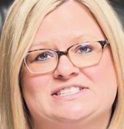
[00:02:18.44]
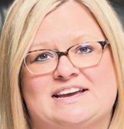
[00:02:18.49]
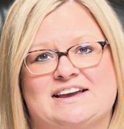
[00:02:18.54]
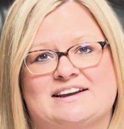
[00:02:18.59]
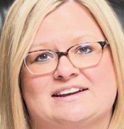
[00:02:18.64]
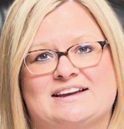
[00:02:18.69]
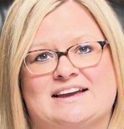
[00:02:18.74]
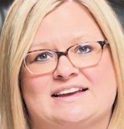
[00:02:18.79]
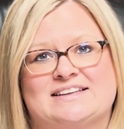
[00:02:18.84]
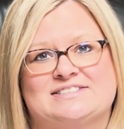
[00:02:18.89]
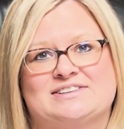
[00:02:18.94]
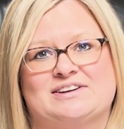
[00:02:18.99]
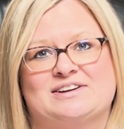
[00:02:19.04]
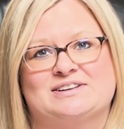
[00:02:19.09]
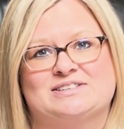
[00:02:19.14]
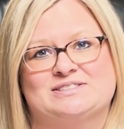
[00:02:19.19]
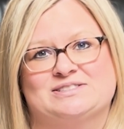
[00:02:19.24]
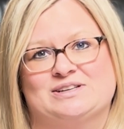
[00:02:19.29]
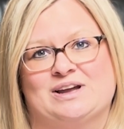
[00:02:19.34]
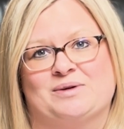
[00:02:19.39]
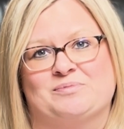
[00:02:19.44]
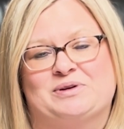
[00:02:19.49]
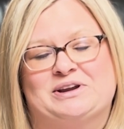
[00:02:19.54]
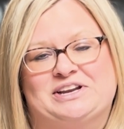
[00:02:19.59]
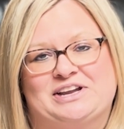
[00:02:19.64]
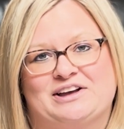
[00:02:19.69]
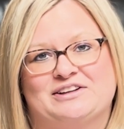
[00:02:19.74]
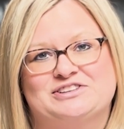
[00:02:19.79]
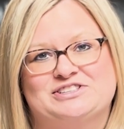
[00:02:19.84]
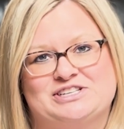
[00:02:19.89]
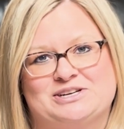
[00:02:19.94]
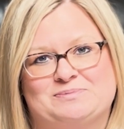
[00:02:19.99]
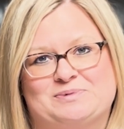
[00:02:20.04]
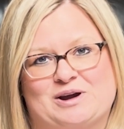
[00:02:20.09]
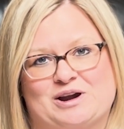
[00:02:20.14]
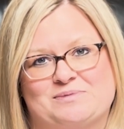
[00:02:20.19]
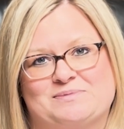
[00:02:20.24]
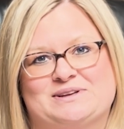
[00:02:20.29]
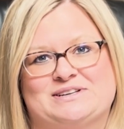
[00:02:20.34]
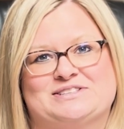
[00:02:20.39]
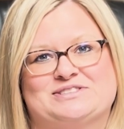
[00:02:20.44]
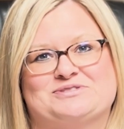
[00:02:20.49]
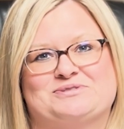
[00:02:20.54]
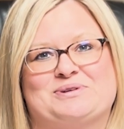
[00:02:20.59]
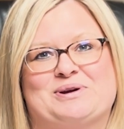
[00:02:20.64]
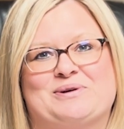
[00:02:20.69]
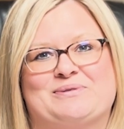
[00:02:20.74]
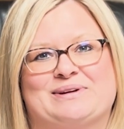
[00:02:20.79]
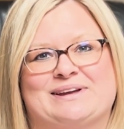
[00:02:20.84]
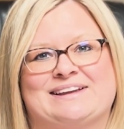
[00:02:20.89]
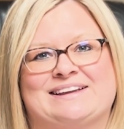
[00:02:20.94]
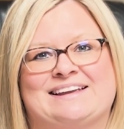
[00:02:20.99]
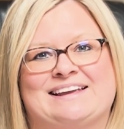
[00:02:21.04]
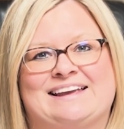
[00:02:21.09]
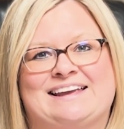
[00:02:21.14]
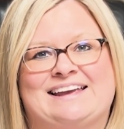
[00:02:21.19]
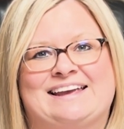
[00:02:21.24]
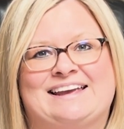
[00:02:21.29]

tech as our um, radiology department is growing.